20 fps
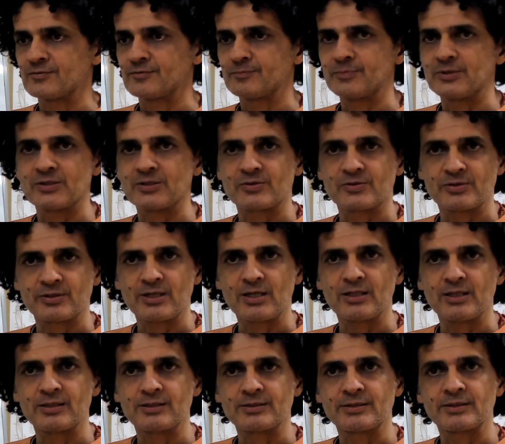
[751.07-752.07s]

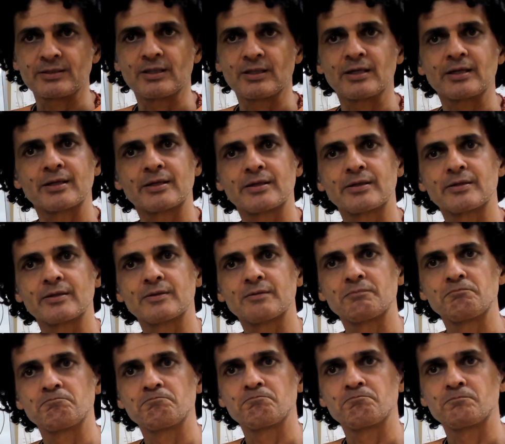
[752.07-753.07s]
personality, like
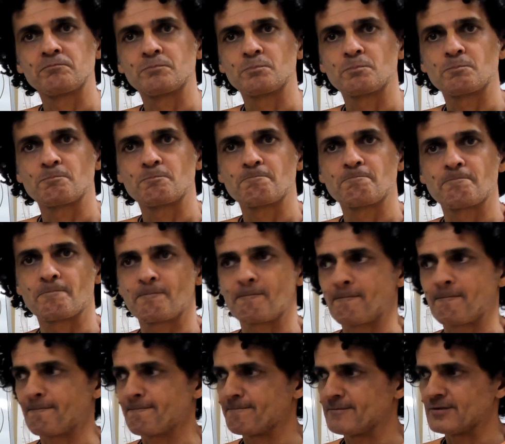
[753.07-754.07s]

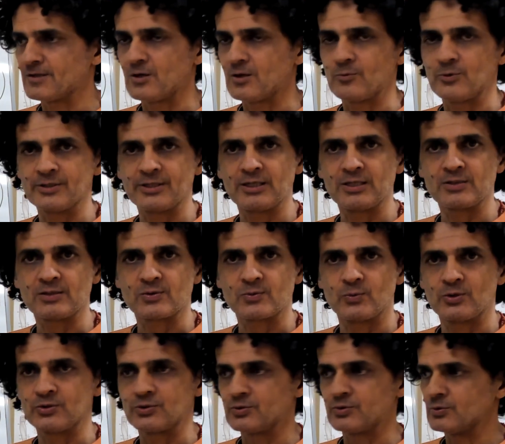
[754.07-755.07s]
someone else
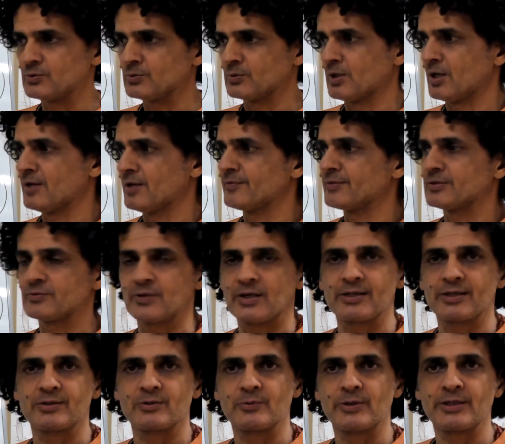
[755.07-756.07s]
want to have it
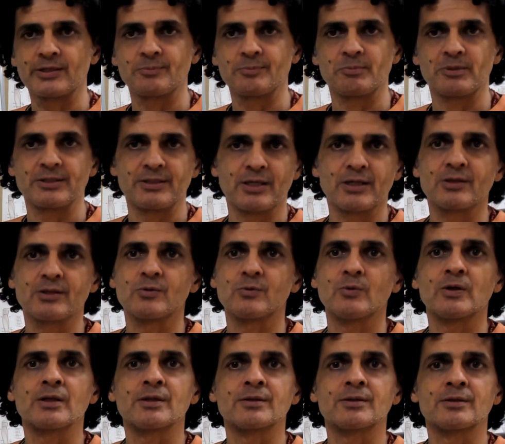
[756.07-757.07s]
right away, but the other
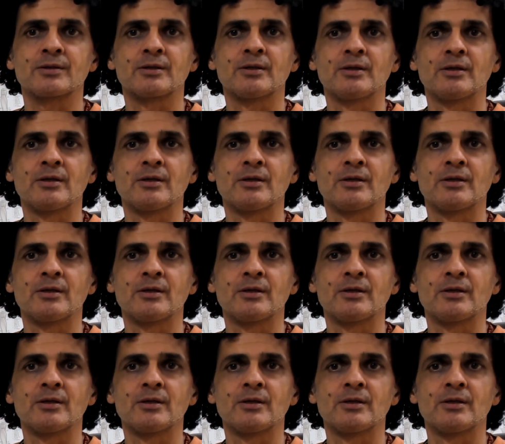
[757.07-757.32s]
one